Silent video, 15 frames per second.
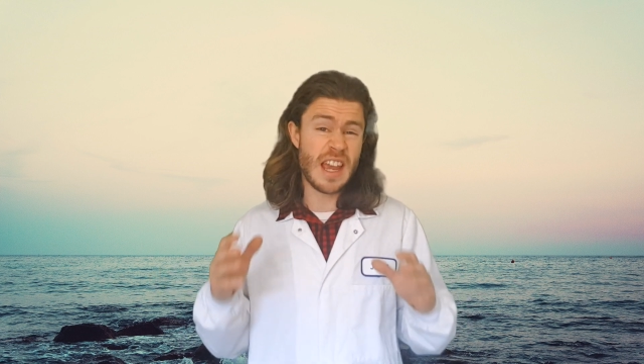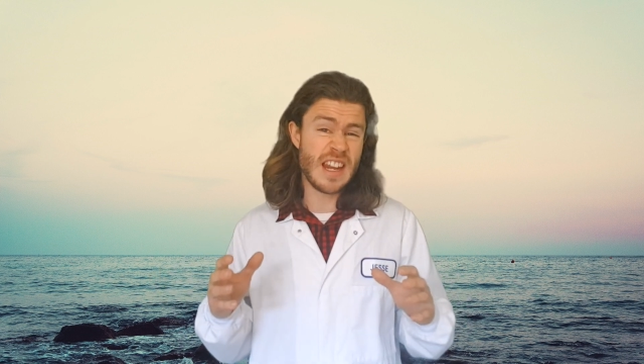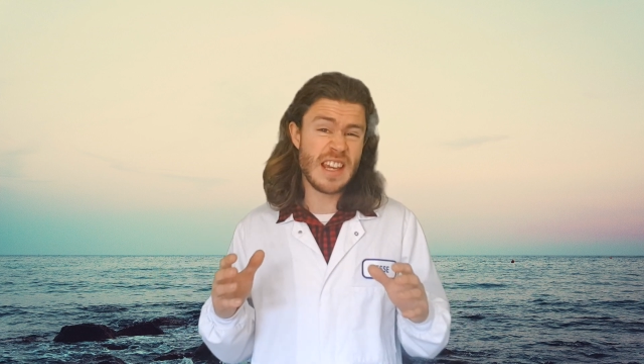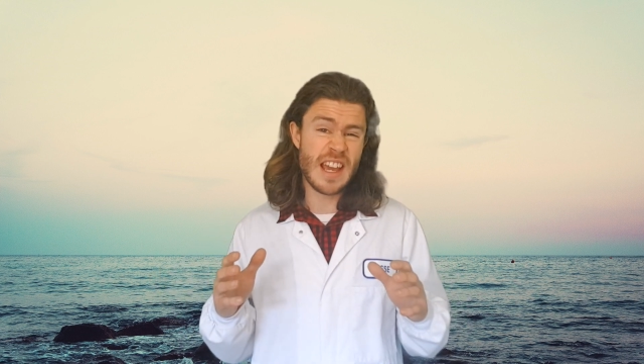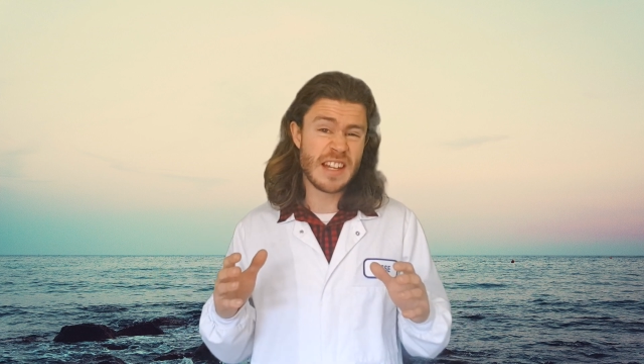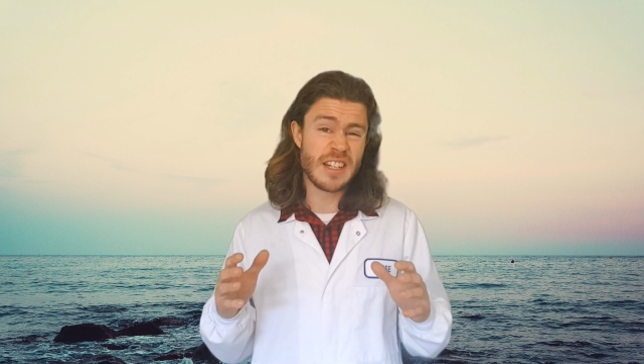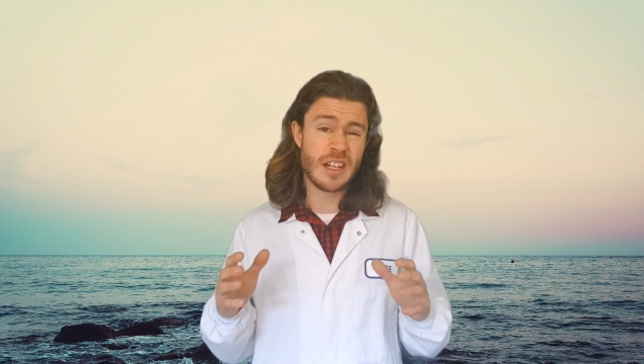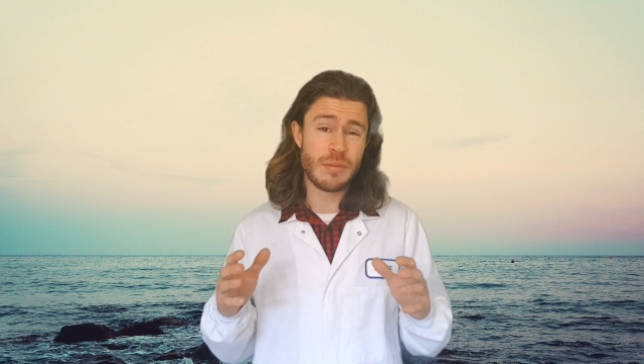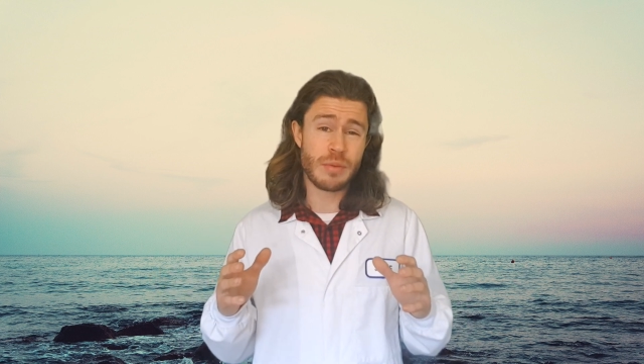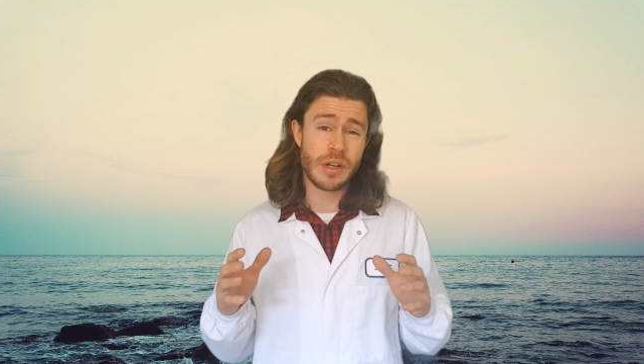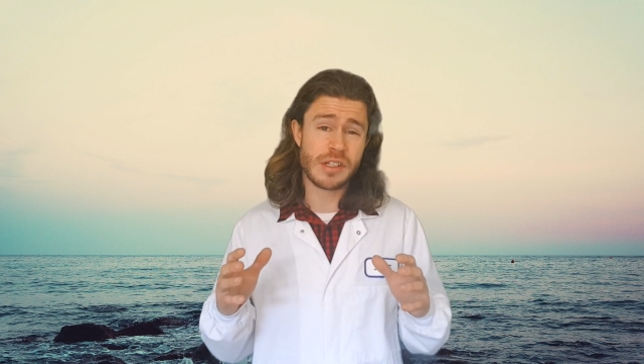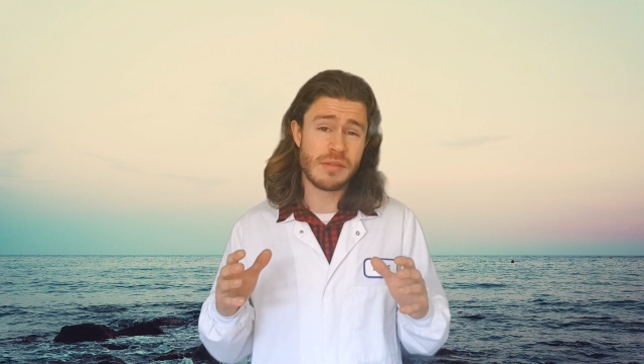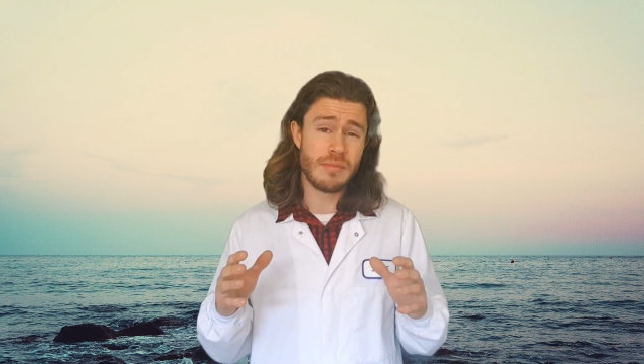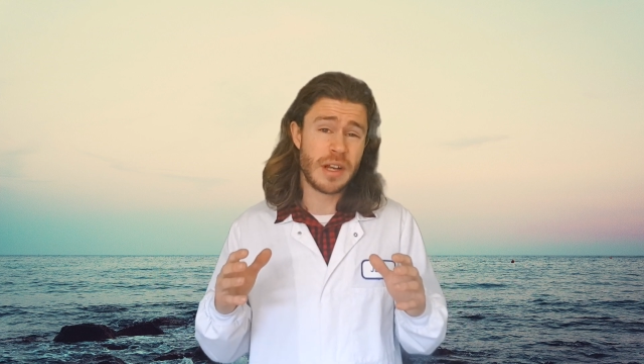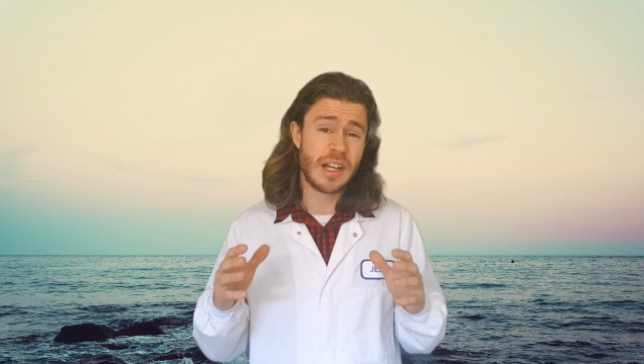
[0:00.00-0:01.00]
any
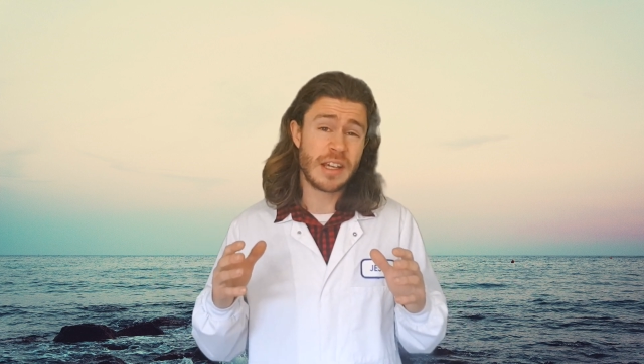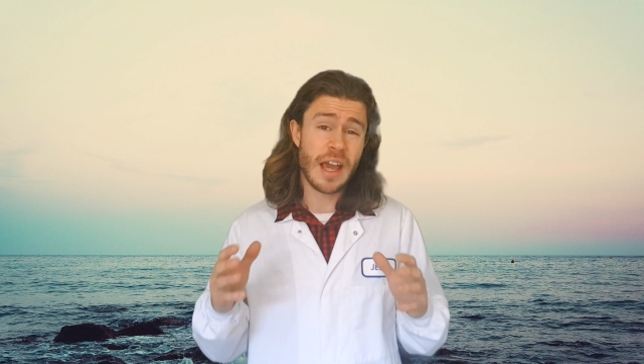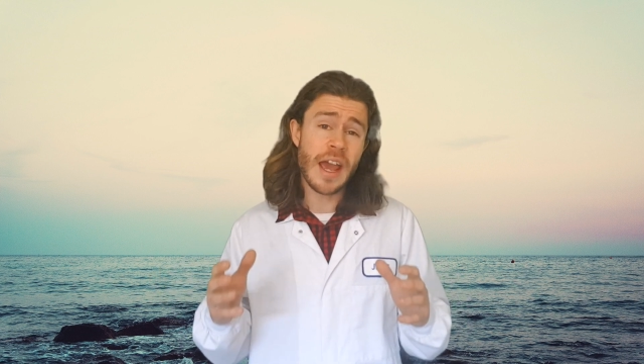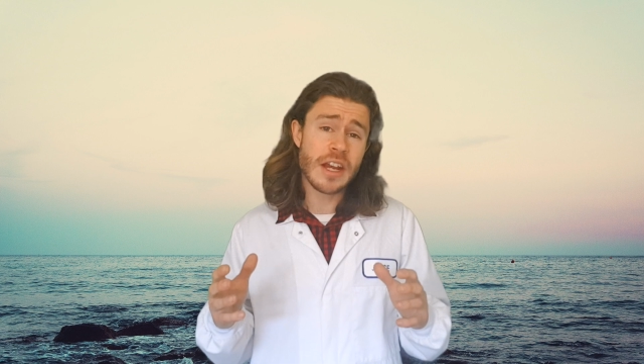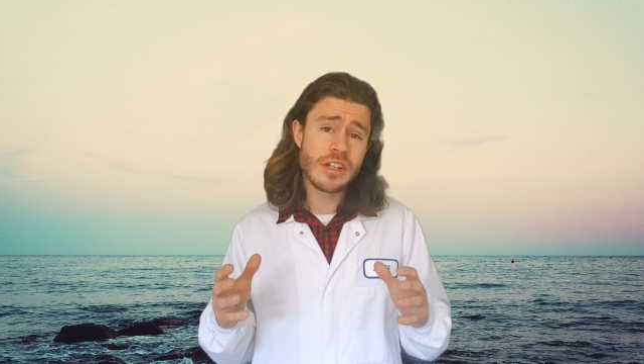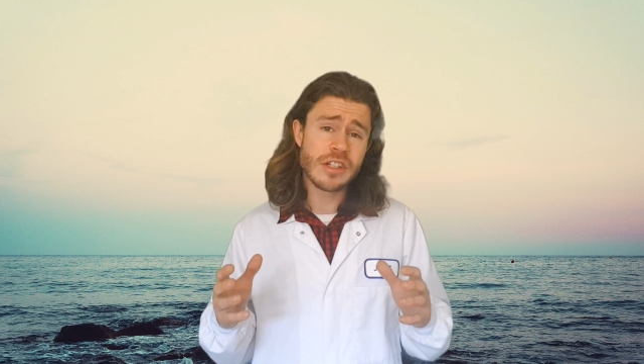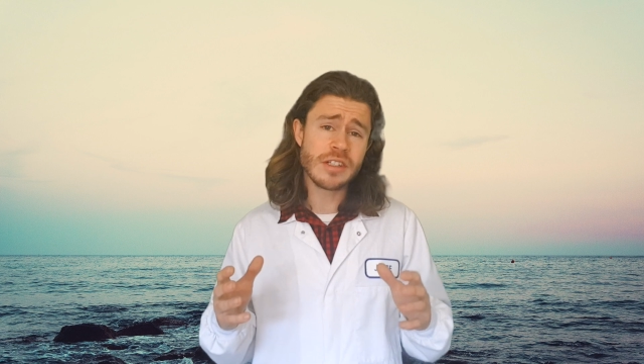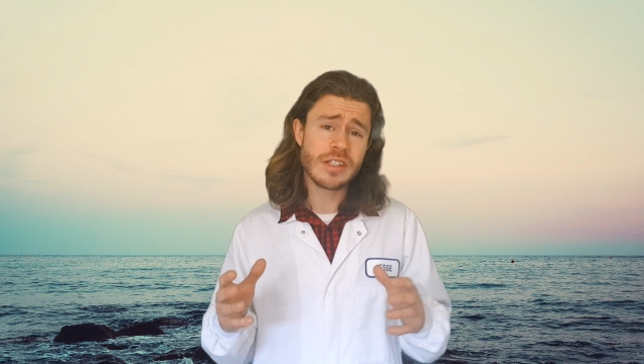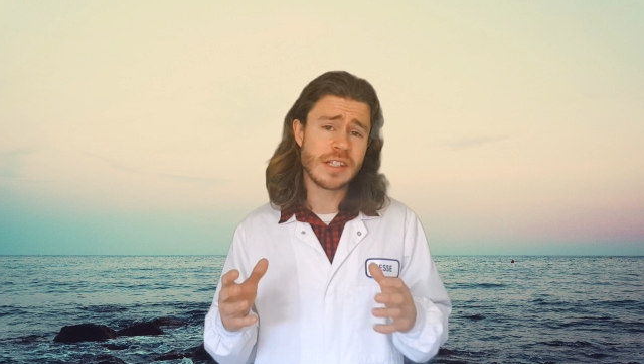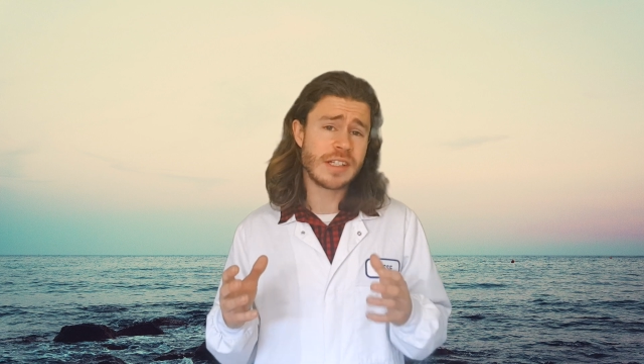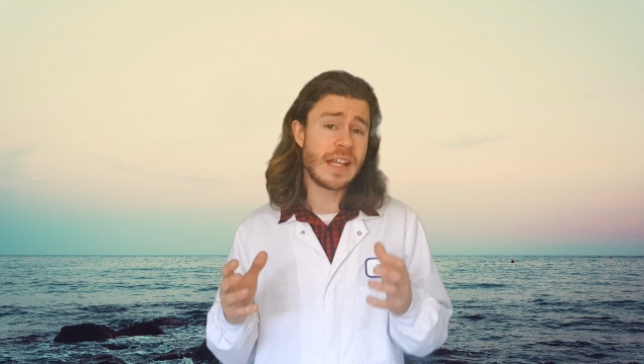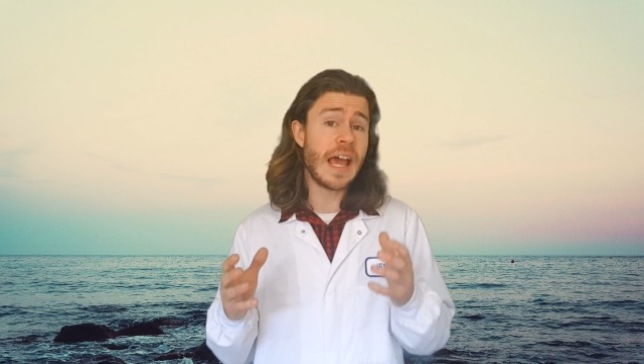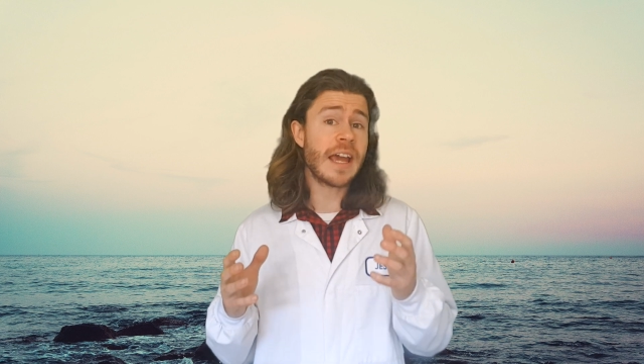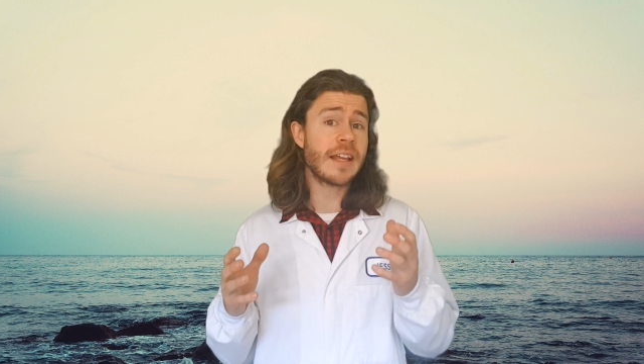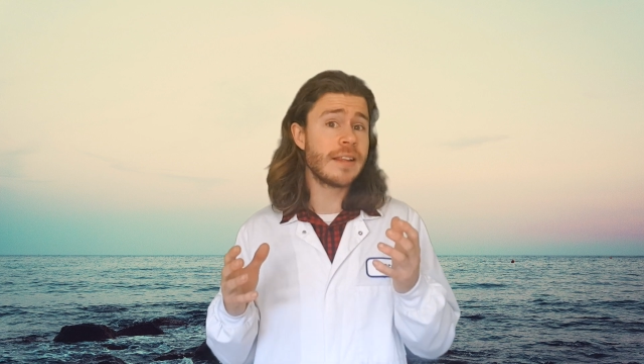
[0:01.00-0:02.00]
antidepressant medication because
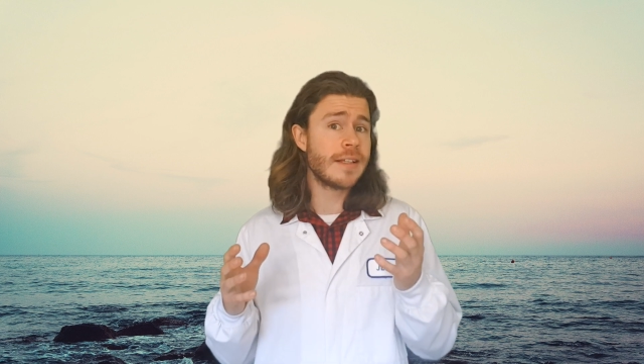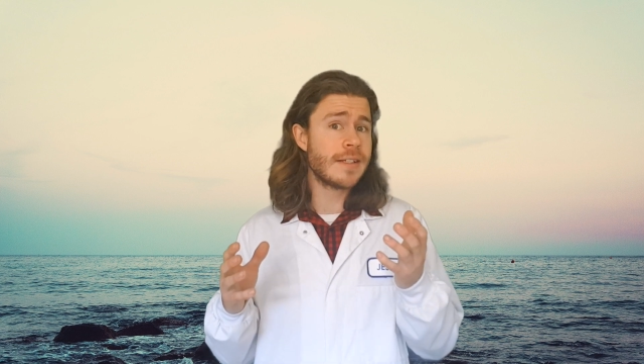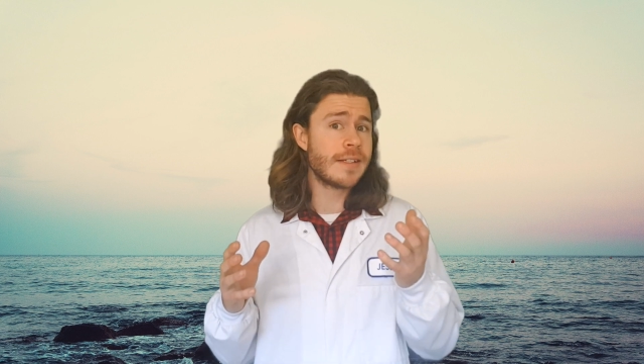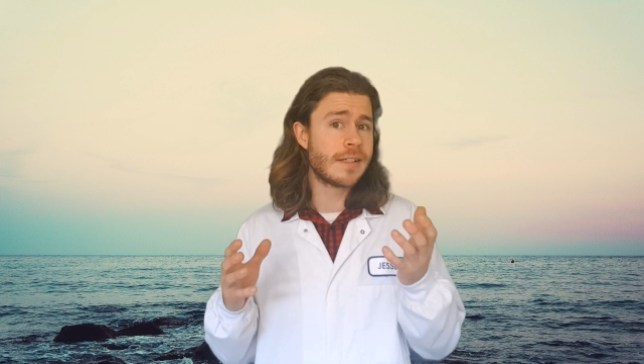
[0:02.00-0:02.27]
that can lead